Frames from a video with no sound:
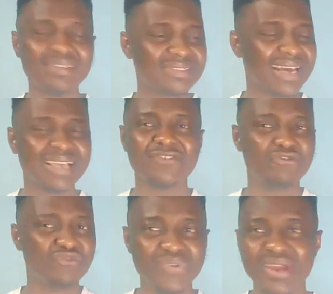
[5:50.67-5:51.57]
Arsenal has a
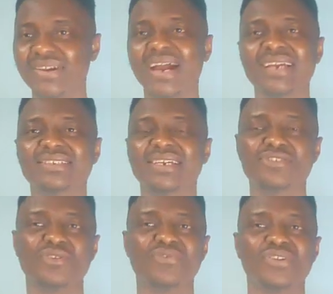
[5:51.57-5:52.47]
very high
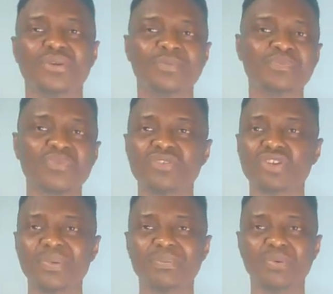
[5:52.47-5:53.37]
chance of, you know,
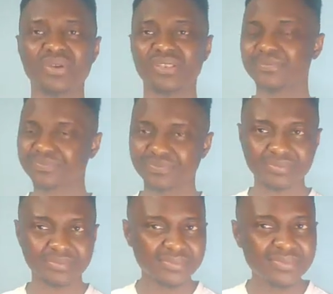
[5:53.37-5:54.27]
dropping points.
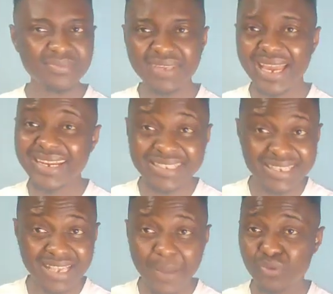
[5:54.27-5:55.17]
And
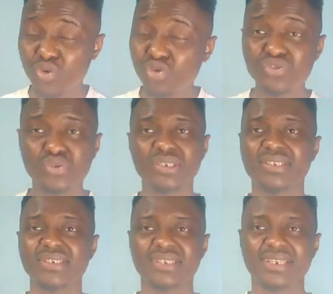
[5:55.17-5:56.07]
it has happened all through
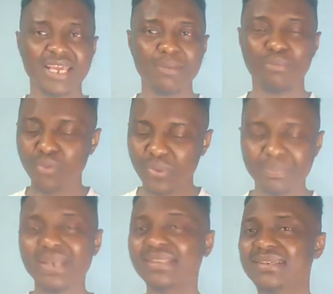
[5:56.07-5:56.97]
the season. But
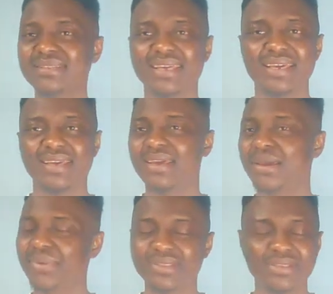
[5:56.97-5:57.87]
when Partey is there,
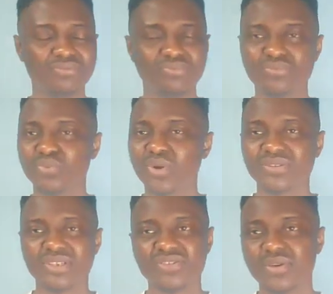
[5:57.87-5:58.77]
Partey
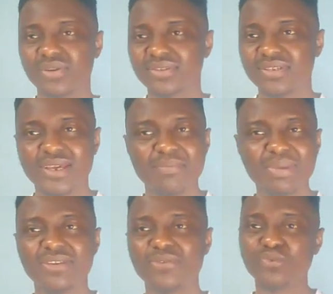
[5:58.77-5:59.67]
works his socks.
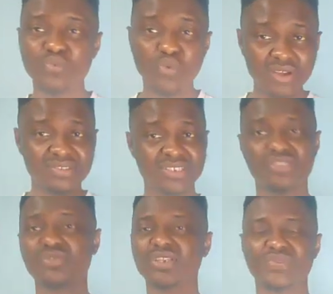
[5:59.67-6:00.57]
Partey works
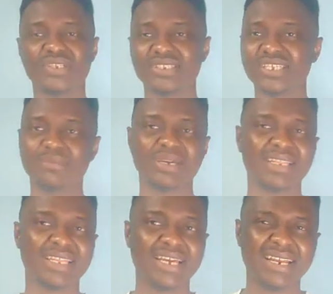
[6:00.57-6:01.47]
his socks for the team.
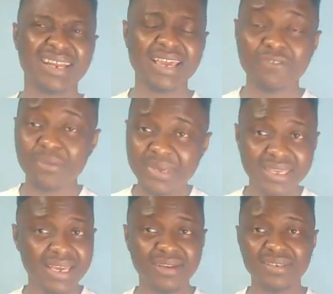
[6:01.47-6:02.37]
And for
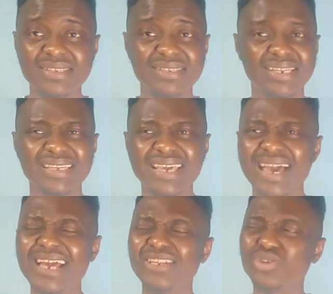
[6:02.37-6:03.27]
me, easily...
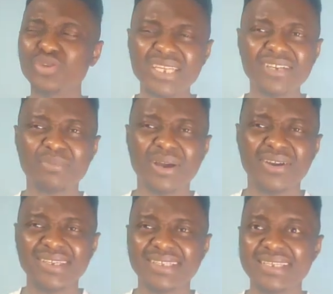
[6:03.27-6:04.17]
And to think
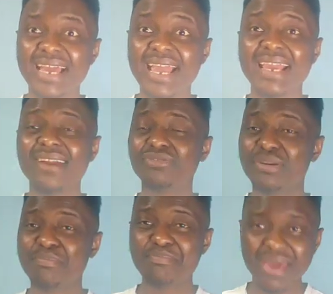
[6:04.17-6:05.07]
about it, I can
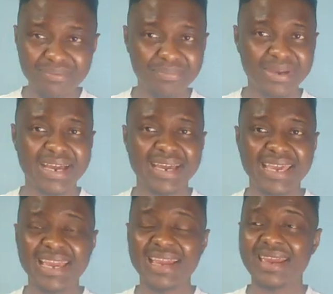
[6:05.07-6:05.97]

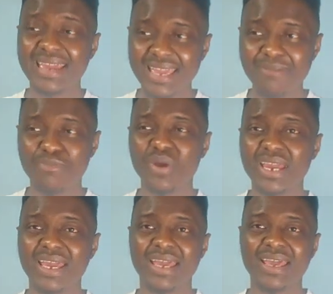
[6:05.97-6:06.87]
remember a game
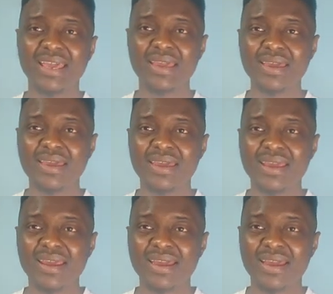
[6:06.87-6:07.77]
where
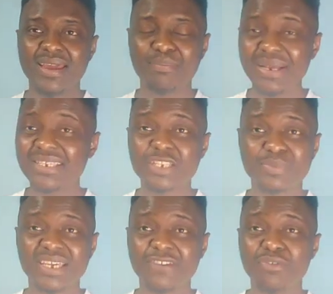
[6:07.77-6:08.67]

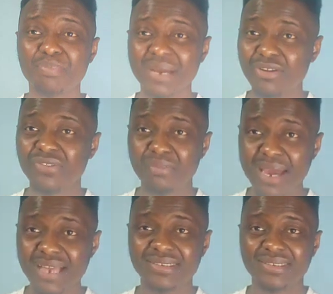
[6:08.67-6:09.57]
Partey's been given man of the
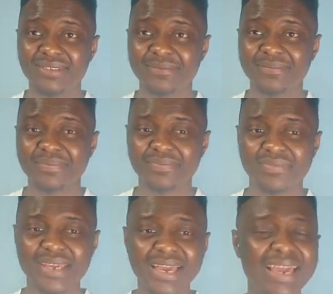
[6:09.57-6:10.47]
match.
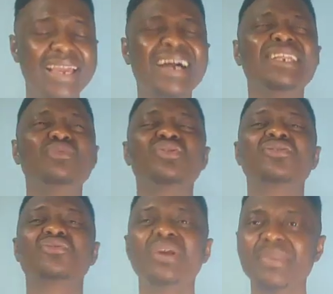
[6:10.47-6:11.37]
And it
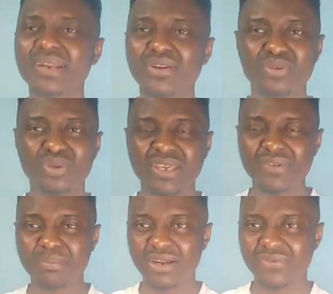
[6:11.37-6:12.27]
was criminal not to
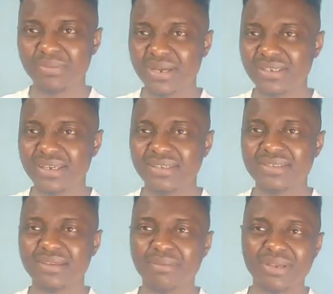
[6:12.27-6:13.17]
give him man of the match
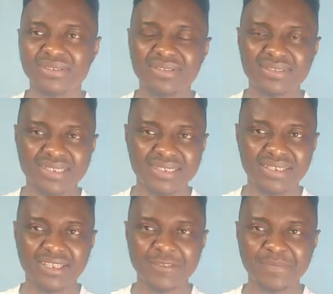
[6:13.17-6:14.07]
against Manchester
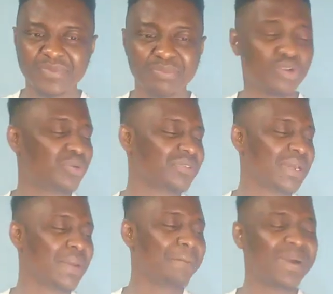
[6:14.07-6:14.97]
City.
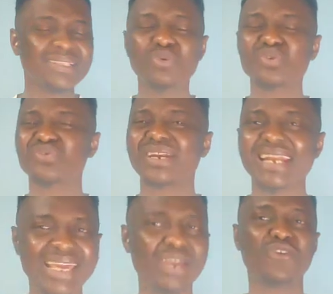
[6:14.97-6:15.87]
Because Partey was
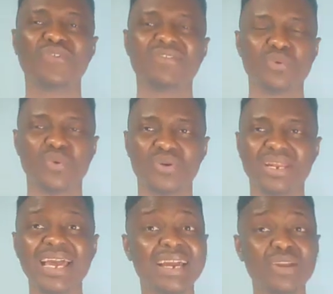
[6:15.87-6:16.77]
clear of
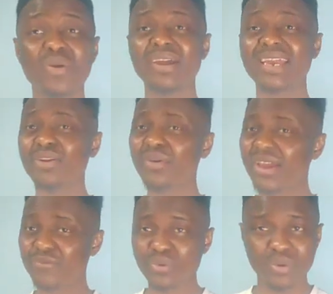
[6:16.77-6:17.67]
everyone. Like, I
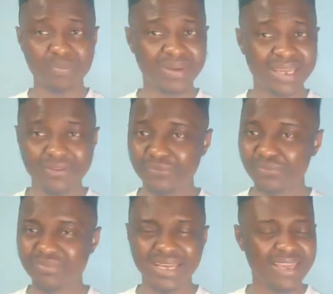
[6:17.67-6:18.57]
know everyone played...
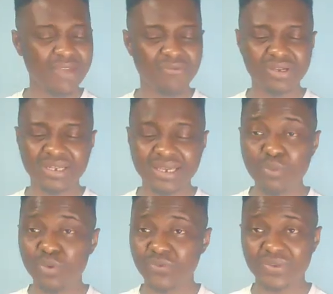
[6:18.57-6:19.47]
the
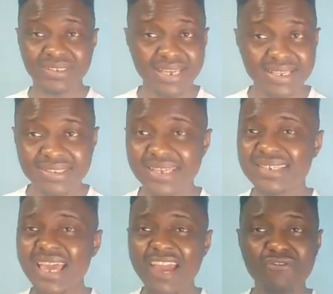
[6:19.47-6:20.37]
game was
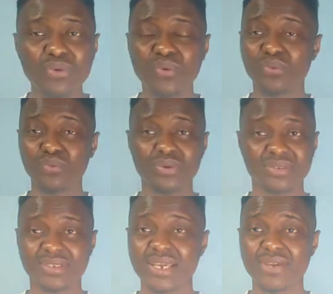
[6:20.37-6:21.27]
fantastic. Everyone
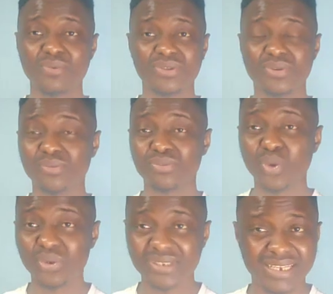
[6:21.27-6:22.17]
was on
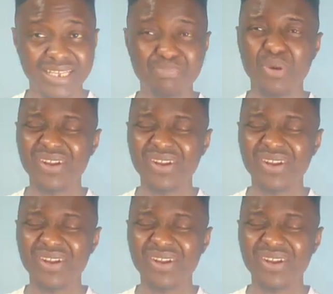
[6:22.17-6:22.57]
toes in it.